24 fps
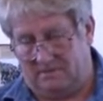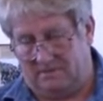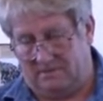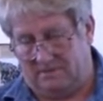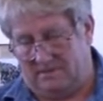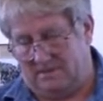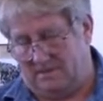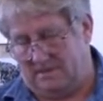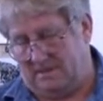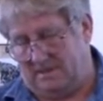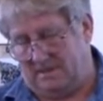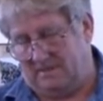
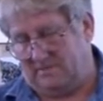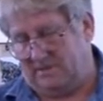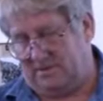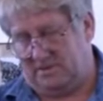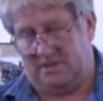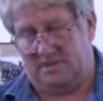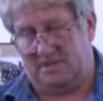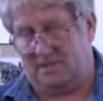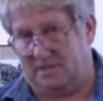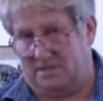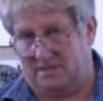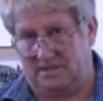and I'm
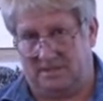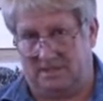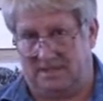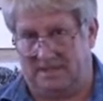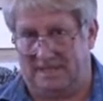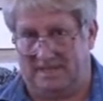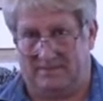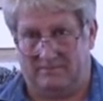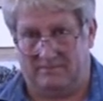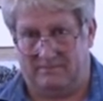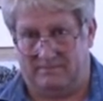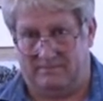just as nuts as I
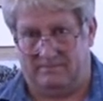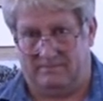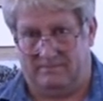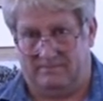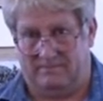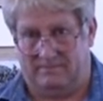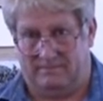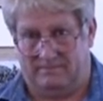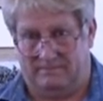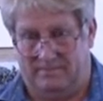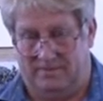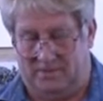am
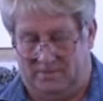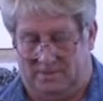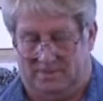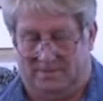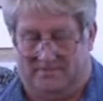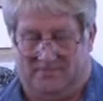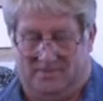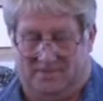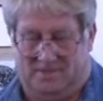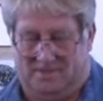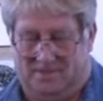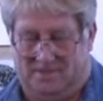because
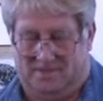of this.